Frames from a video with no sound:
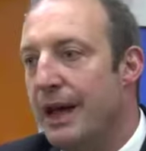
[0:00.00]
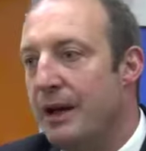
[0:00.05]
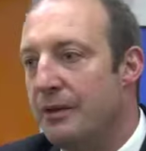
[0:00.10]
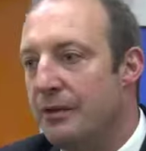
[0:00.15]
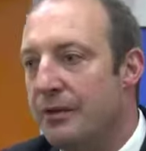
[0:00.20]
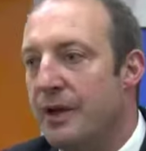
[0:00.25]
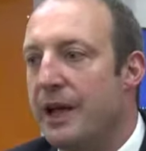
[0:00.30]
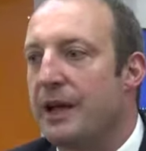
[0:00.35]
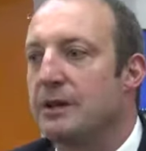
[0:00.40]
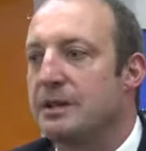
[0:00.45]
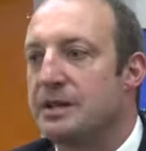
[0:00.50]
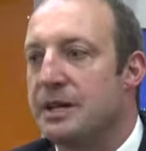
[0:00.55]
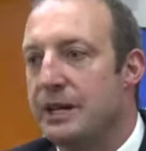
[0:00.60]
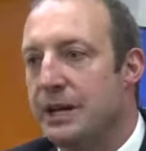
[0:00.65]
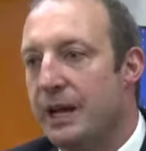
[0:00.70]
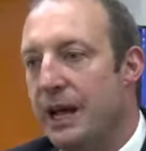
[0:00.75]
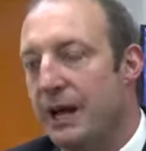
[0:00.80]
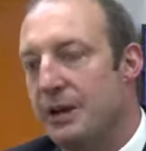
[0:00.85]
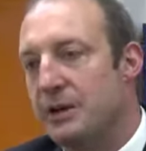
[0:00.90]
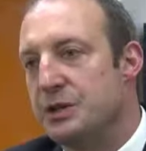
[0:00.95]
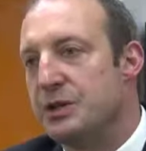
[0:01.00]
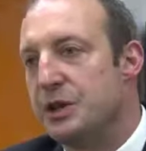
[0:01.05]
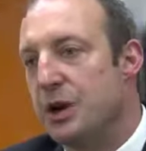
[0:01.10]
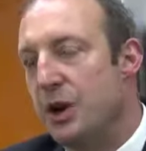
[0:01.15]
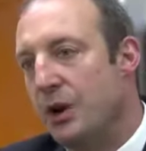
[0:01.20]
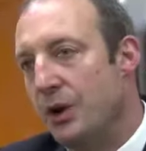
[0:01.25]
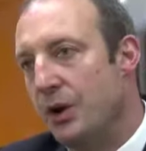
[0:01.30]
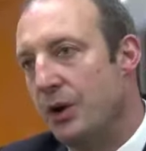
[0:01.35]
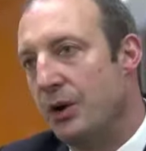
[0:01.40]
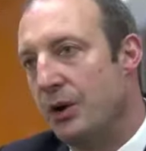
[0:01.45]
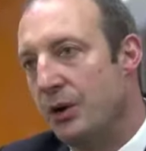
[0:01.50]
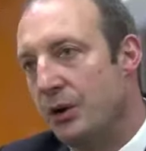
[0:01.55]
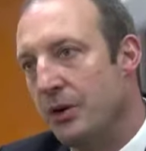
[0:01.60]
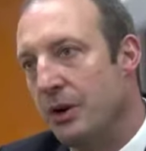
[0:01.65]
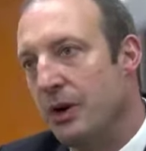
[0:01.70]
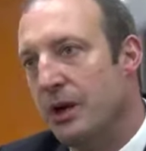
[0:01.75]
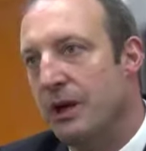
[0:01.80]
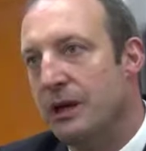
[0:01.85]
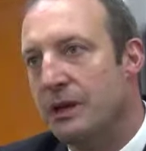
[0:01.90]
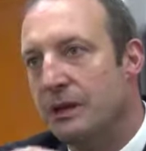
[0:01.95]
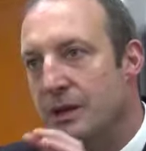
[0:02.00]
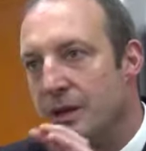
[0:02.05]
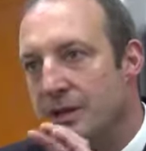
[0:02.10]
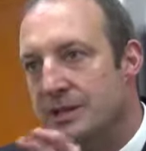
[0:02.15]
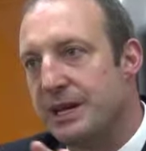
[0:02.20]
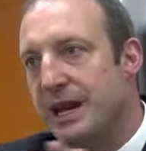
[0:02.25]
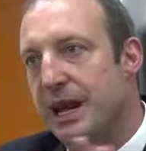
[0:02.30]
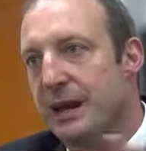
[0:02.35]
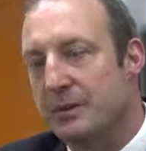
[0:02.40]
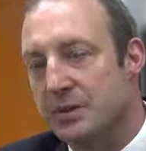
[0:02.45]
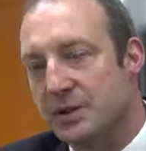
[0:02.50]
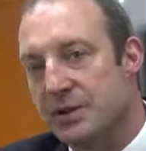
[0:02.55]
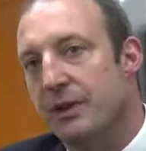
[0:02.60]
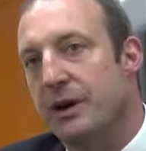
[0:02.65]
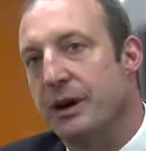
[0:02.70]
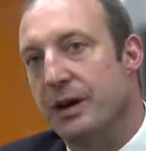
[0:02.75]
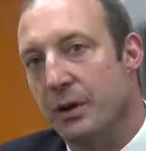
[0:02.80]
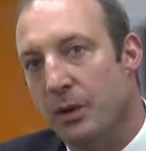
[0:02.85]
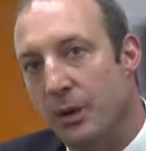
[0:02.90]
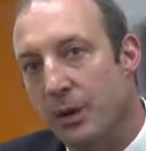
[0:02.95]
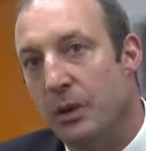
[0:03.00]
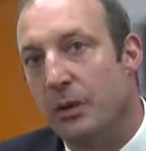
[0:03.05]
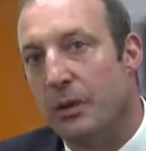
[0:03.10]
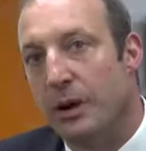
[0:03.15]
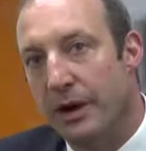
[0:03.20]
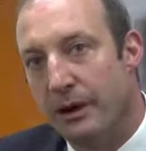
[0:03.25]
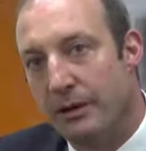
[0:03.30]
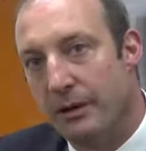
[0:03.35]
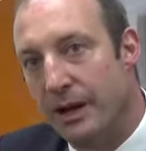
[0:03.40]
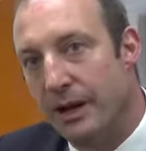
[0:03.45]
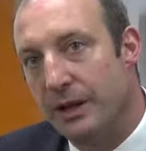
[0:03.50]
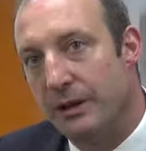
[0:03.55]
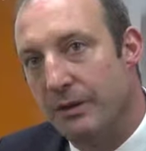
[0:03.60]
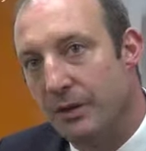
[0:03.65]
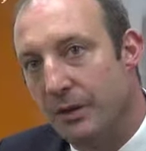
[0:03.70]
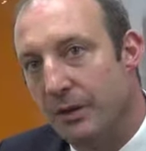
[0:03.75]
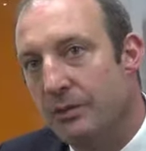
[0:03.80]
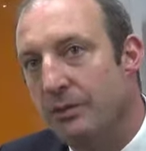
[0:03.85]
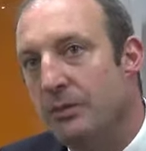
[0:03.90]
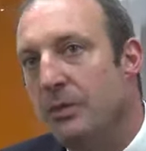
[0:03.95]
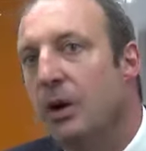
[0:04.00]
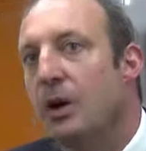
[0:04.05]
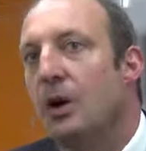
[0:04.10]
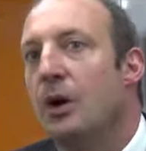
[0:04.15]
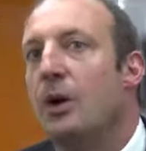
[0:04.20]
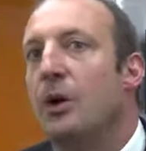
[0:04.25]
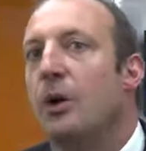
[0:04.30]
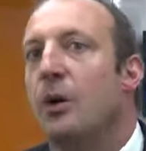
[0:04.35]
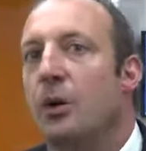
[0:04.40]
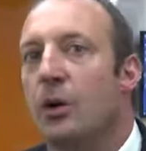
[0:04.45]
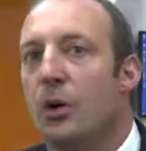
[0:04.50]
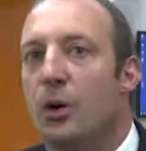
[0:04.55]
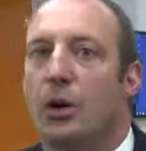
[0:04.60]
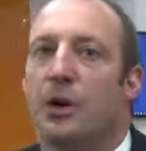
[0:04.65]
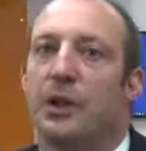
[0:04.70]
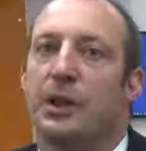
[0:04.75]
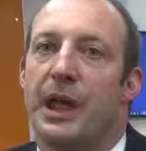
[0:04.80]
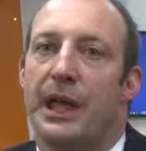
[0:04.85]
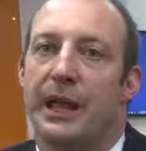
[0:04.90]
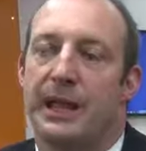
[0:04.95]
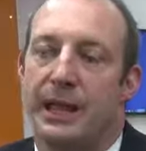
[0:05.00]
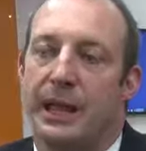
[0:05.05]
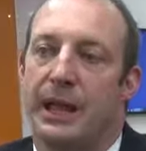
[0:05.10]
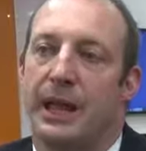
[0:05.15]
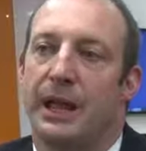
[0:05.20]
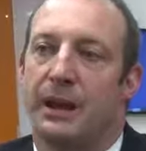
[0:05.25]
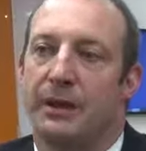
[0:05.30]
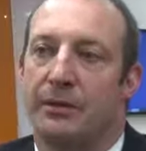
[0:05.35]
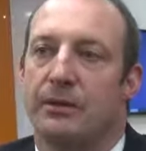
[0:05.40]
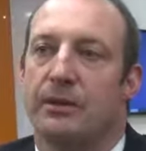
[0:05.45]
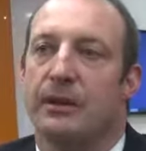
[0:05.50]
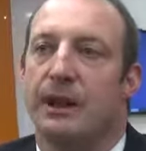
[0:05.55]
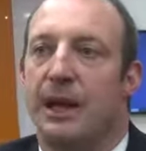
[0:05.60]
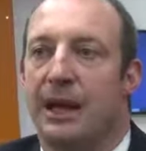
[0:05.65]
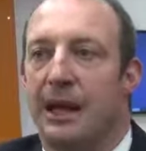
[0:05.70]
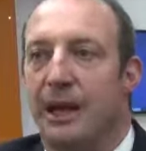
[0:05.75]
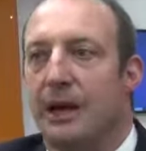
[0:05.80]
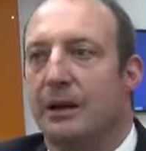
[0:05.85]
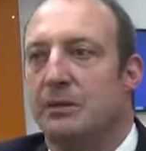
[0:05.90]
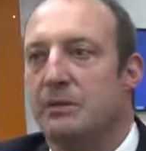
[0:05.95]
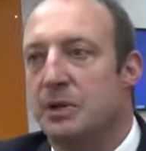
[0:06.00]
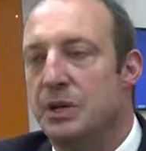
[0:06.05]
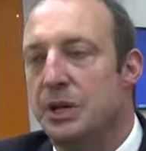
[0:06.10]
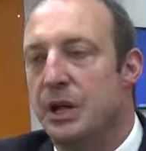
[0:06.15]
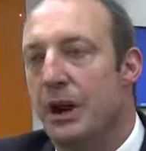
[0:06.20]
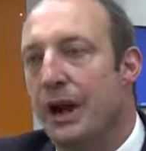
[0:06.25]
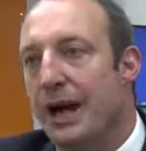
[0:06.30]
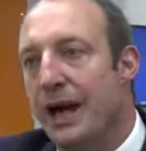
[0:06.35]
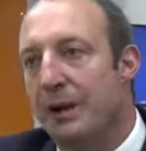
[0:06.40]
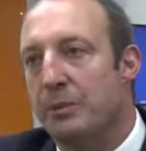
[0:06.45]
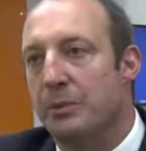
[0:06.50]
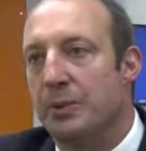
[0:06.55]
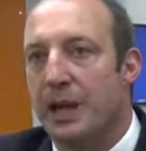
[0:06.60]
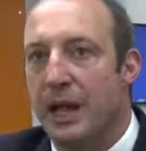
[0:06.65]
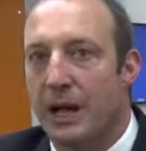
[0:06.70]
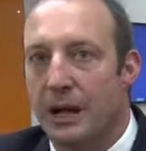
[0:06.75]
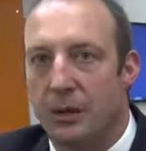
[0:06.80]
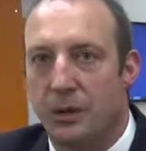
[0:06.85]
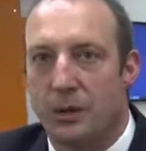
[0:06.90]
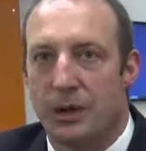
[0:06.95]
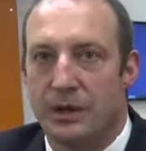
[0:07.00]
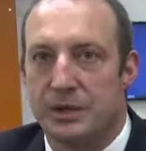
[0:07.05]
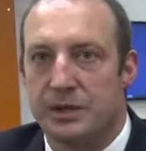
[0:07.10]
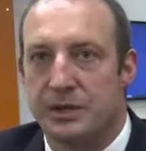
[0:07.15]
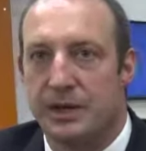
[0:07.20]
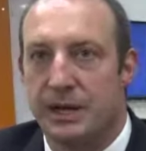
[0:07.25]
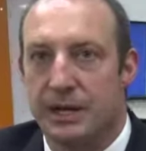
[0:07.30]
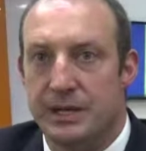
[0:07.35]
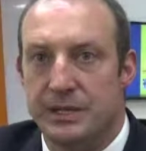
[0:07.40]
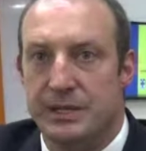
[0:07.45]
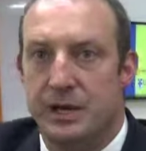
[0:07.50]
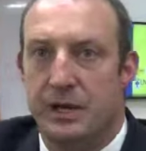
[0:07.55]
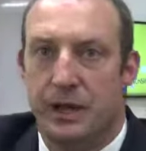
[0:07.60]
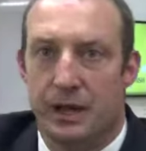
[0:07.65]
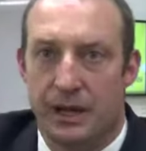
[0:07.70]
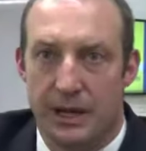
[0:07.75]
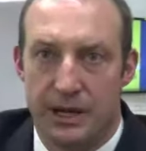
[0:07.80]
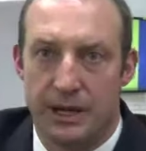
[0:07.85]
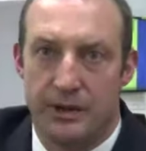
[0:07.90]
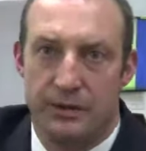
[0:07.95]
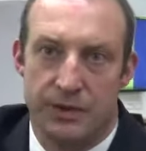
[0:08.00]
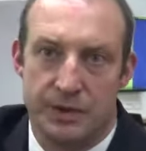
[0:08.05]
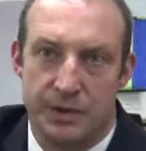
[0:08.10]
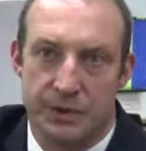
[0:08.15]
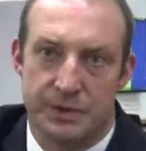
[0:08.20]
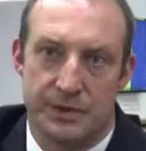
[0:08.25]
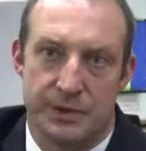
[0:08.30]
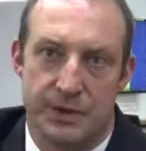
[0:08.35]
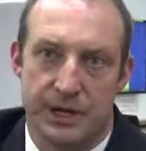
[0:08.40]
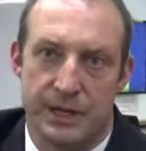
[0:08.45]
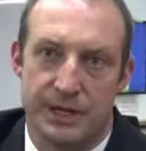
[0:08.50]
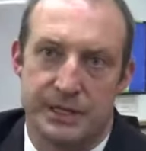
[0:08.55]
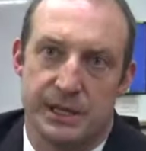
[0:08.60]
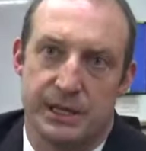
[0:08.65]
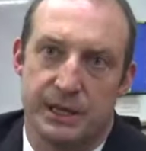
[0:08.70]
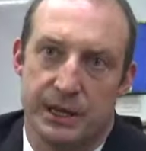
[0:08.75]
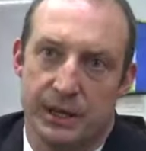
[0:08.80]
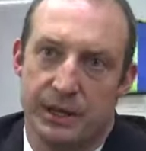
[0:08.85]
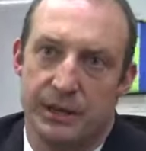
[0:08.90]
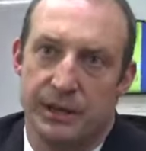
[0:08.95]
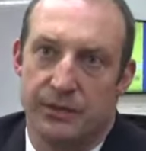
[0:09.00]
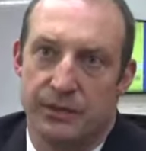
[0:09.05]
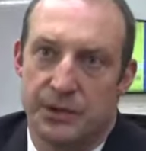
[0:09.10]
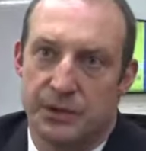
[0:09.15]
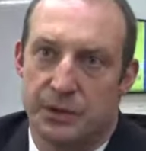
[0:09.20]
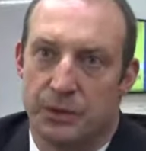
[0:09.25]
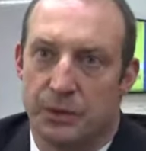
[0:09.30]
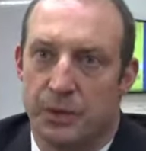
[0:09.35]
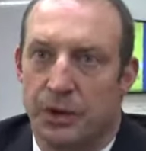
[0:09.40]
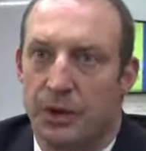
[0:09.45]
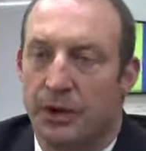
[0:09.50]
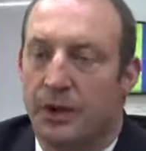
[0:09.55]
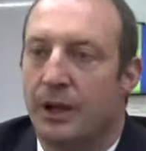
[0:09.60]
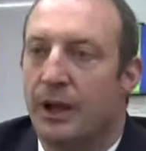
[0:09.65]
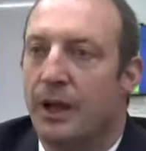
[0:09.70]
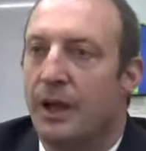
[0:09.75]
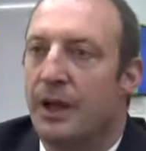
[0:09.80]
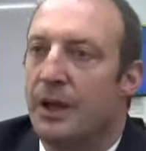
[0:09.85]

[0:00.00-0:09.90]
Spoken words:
faculty can show the same screen all the way around the room, or they can unplug all those screens so that individual screens are individual work.